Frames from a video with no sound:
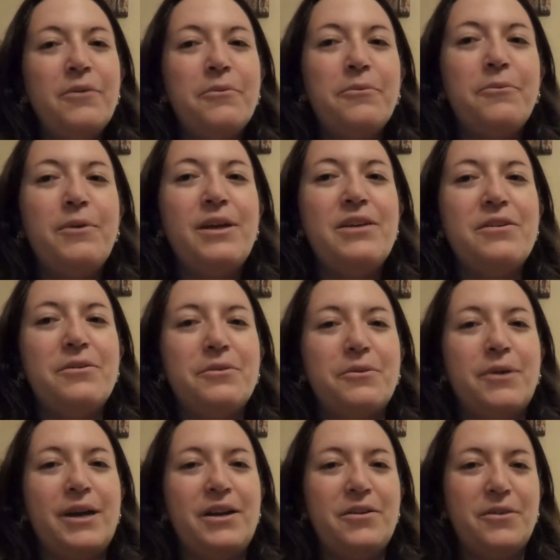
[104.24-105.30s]
We don't
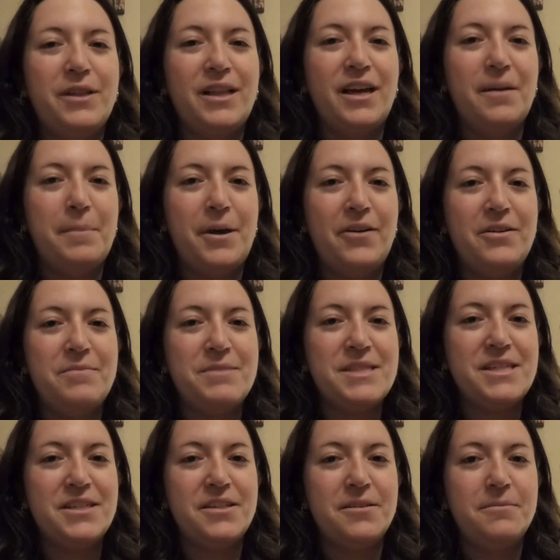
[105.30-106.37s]
quite know a lot about him
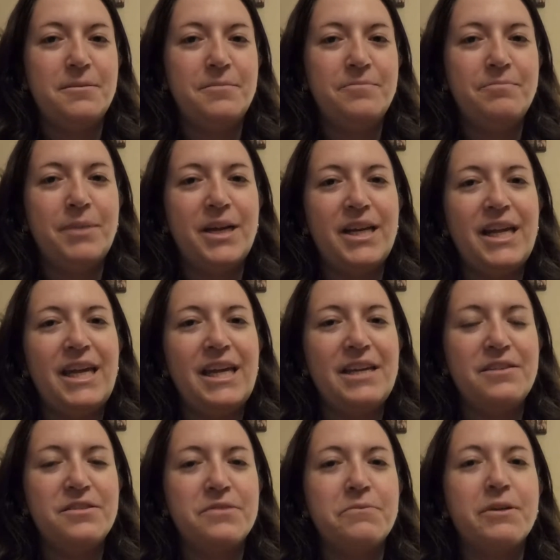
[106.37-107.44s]
still, but he
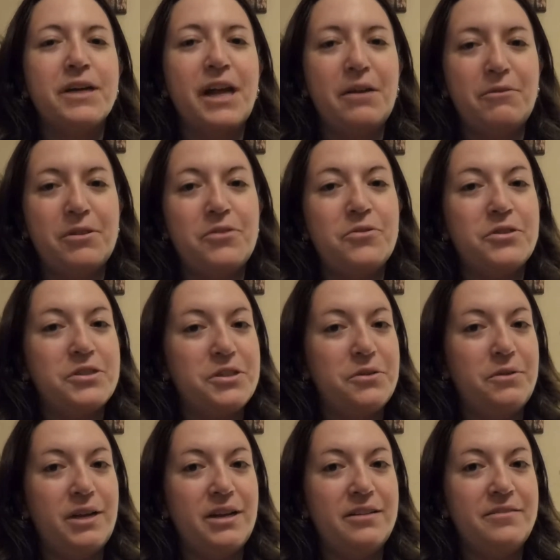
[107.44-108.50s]
is working with George
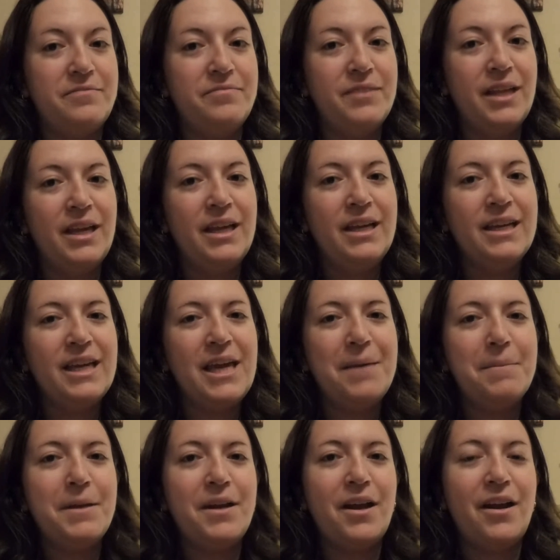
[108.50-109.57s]
Hodel,
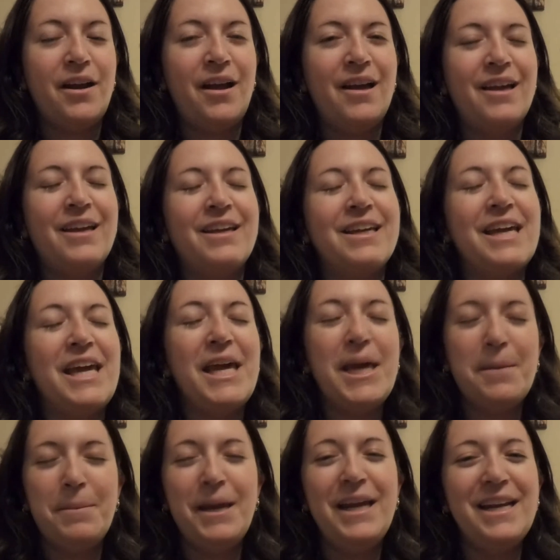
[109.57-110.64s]
keeping
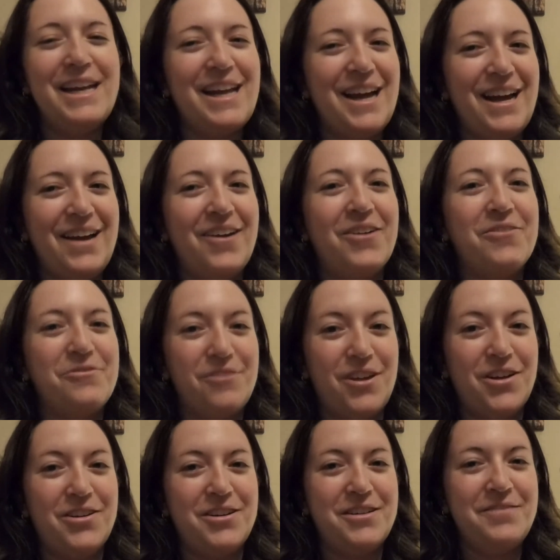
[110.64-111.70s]
an eye on
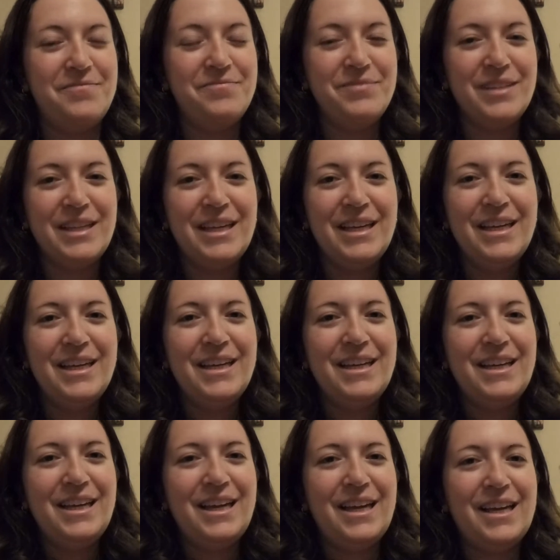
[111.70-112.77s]
Fauna.
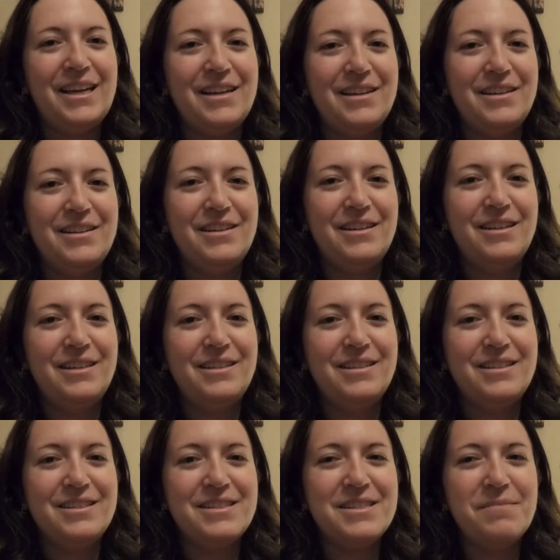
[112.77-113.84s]
And
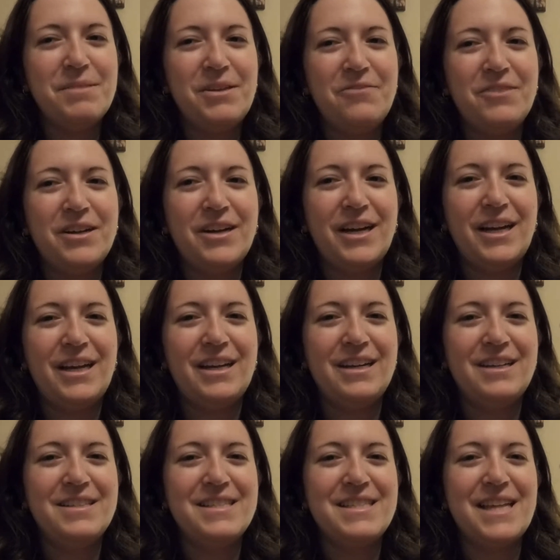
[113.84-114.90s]
there's something very
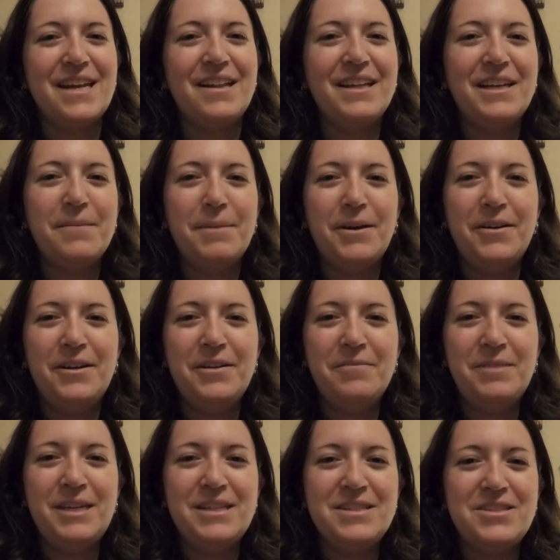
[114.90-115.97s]
unsettling about
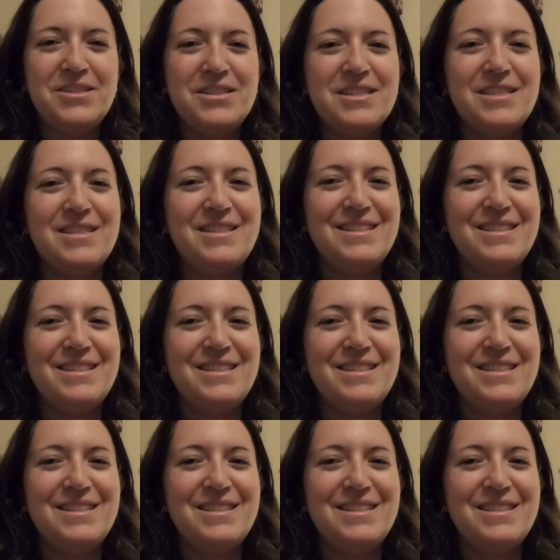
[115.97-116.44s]
him. He's just,